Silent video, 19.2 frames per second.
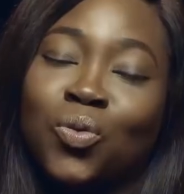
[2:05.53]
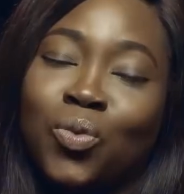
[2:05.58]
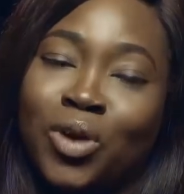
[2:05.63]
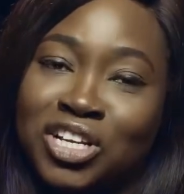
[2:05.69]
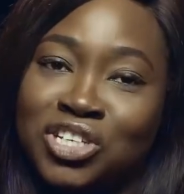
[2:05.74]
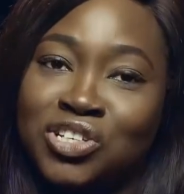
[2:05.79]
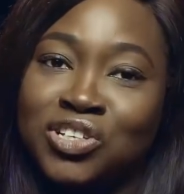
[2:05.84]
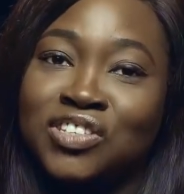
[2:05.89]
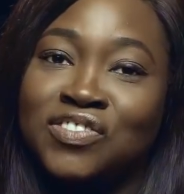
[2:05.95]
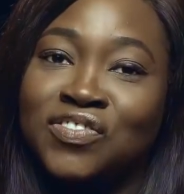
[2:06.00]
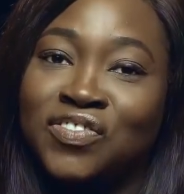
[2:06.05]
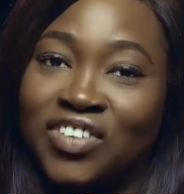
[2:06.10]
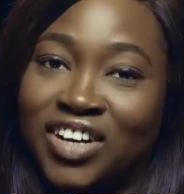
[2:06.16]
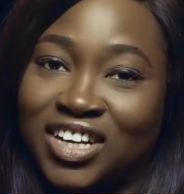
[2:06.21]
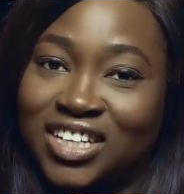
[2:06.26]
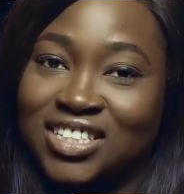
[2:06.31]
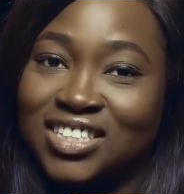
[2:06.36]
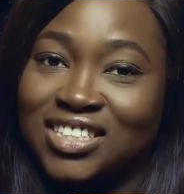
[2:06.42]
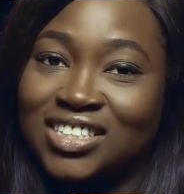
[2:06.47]
We're just
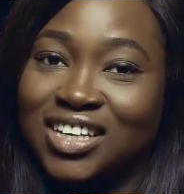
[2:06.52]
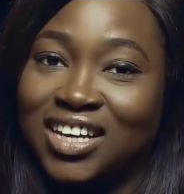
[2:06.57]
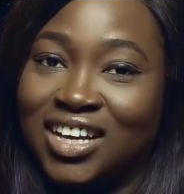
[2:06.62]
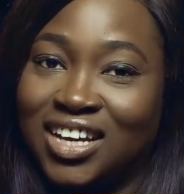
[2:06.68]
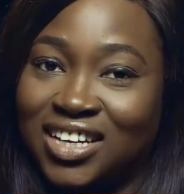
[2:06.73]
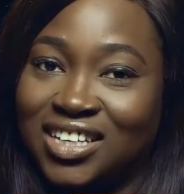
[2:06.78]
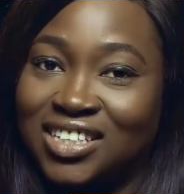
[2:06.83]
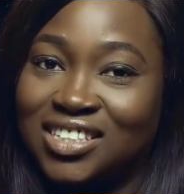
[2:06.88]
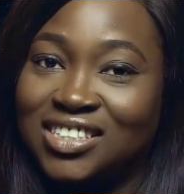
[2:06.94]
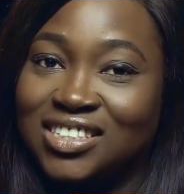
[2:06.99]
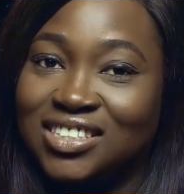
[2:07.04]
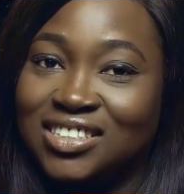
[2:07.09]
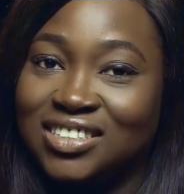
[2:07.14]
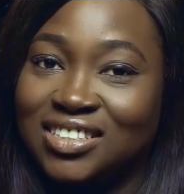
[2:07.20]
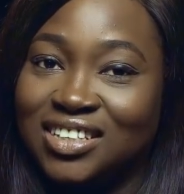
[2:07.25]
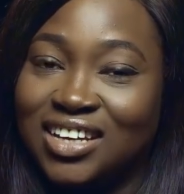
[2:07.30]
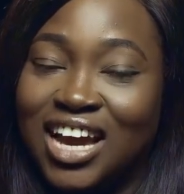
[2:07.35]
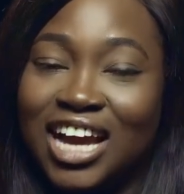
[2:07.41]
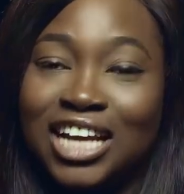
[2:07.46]
friends, guys.
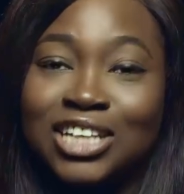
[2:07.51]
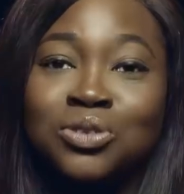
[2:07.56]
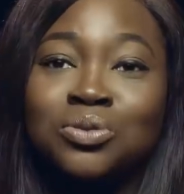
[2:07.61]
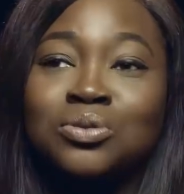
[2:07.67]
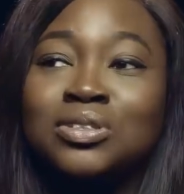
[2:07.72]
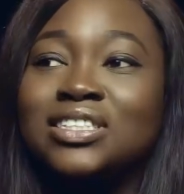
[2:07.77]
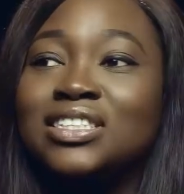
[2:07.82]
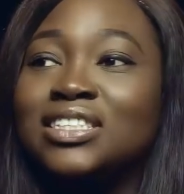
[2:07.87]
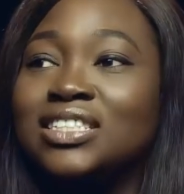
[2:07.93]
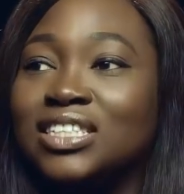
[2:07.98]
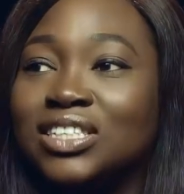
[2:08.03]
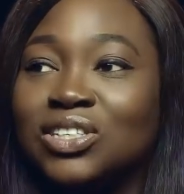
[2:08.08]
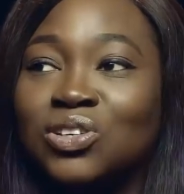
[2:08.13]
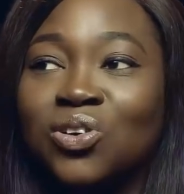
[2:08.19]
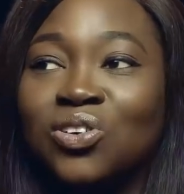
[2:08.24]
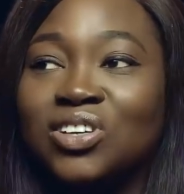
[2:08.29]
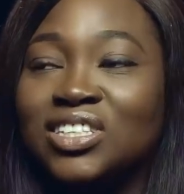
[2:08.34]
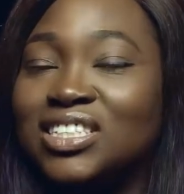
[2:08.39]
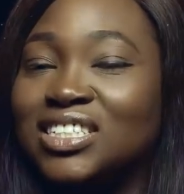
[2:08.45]
I don't
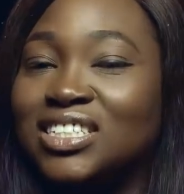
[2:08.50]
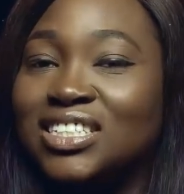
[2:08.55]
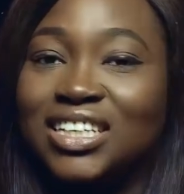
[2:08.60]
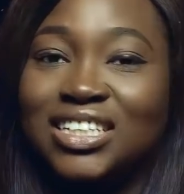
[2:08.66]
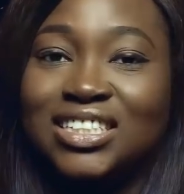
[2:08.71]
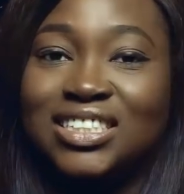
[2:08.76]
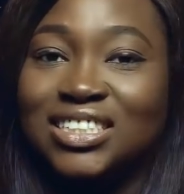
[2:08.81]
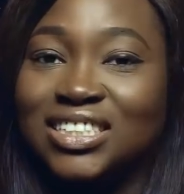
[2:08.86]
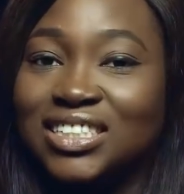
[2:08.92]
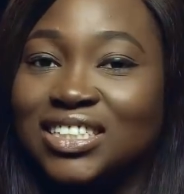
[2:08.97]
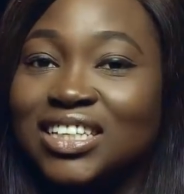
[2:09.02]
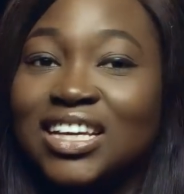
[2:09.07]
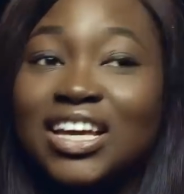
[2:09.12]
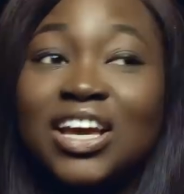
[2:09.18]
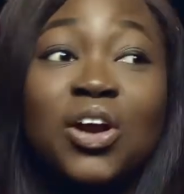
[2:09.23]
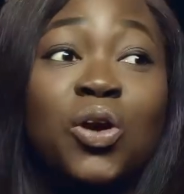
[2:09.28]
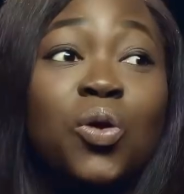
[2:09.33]
see us dating.